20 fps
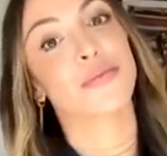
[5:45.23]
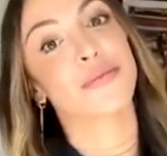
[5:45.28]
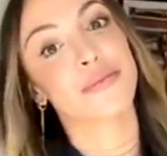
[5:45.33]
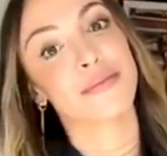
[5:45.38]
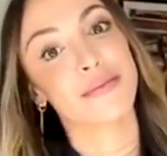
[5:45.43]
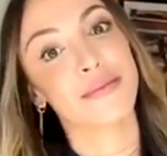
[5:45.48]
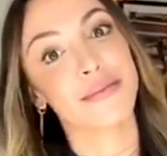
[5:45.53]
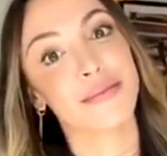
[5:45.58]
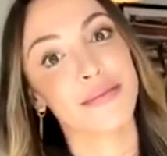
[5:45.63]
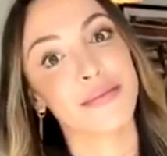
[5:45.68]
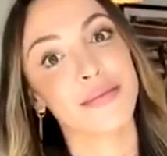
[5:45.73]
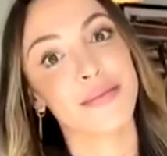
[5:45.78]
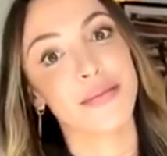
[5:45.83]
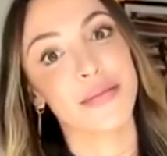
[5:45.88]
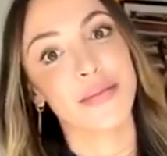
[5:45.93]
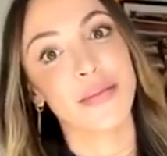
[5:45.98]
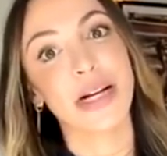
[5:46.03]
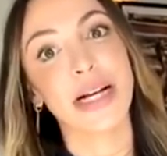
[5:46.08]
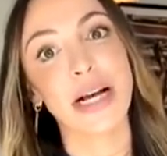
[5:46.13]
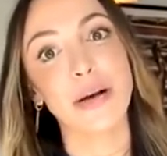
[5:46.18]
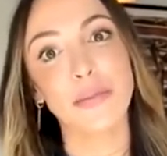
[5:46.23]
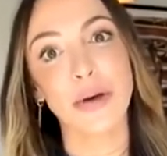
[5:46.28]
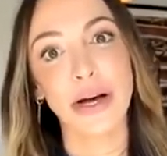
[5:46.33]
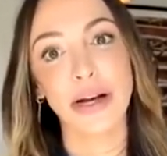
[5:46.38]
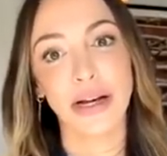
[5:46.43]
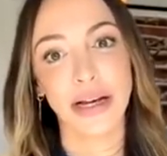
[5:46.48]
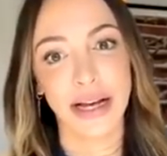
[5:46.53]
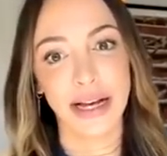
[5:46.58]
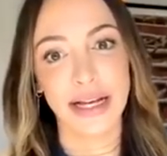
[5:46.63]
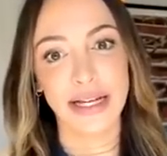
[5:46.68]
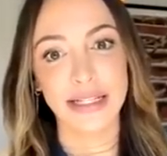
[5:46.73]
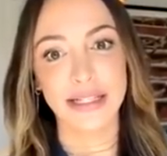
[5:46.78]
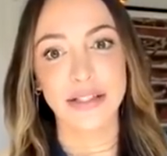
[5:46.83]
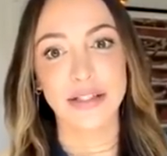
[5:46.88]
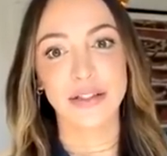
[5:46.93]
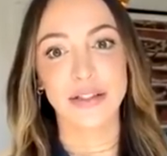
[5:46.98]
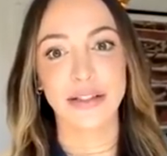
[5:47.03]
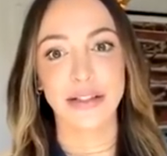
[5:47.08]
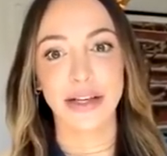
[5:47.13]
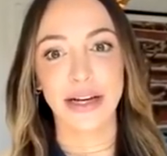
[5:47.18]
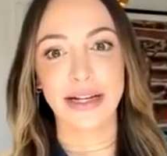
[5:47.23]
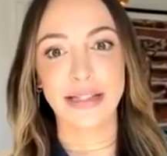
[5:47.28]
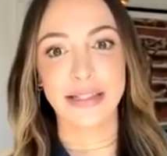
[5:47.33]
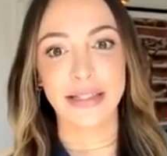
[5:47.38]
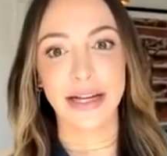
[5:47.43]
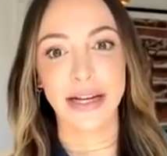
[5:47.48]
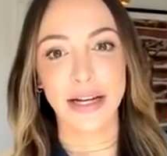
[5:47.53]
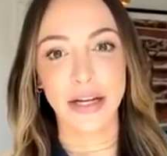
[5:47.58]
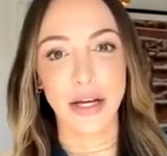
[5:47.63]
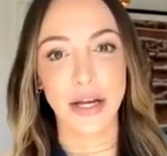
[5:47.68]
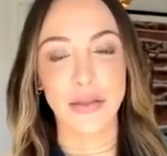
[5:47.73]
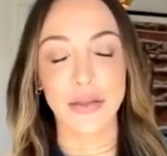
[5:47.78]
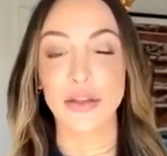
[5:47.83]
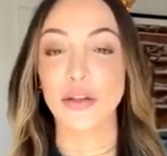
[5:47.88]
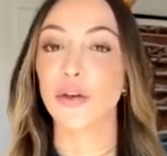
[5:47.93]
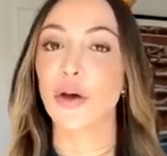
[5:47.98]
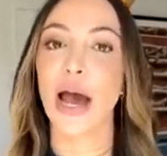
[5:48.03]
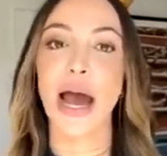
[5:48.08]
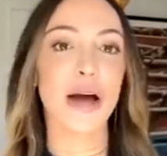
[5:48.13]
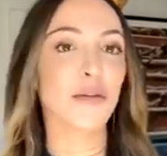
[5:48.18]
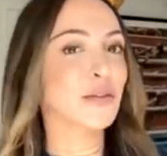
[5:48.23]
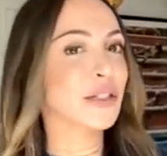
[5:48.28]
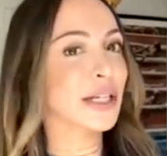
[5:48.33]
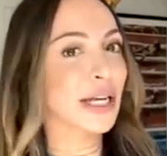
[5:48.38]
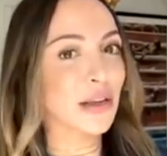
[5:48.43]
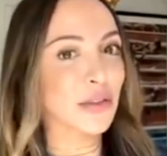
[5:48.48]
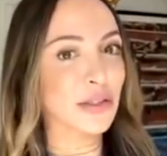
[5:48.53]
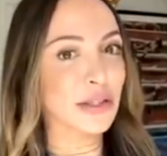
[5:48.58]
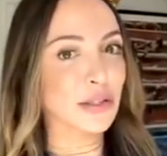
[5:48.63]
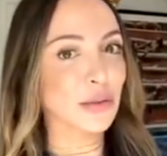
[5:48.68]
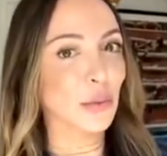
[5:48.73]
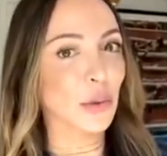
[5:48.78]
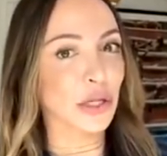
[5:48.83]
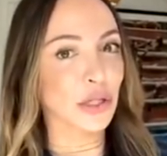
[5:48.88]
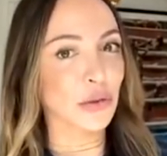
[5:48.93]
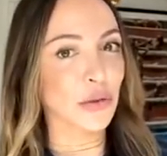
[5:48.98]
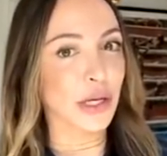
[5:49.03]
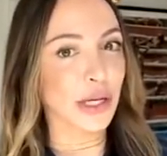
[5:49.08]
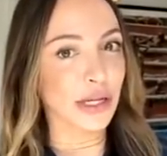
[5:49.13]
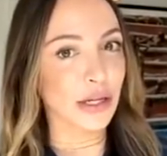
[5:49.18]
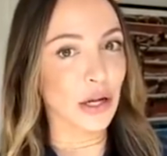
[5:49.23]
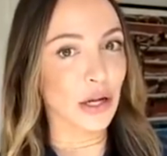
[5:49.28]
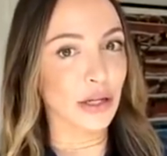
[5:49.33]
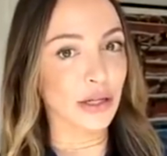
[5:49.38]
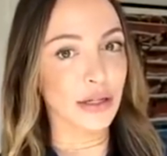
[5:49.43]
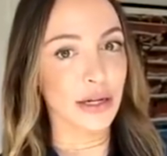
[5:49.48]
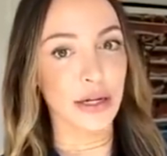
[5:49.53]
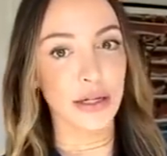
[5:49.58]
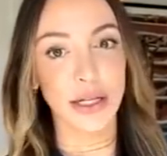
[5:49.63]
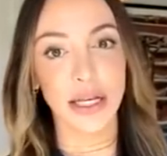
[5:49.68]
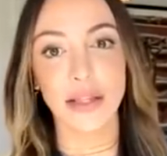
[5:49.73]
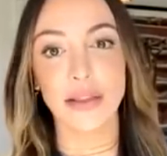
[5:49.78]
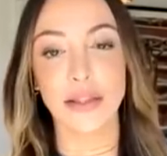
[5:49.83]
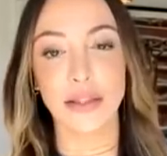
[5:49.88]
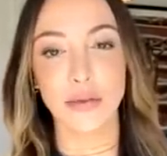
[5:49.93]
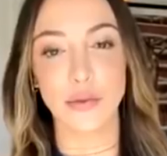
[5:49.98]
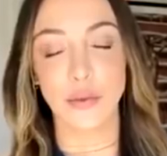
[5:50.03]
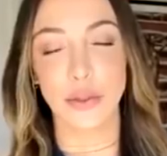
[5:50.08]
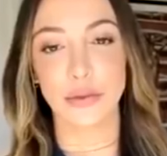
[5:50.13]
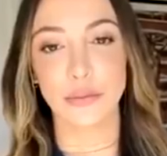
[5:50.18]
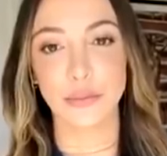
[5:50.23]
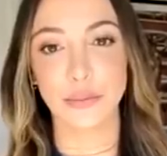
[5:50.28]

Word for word: house. Which house? Come on, guys. You guys, Come on, guys. you have to get this one. You cannot not get this one.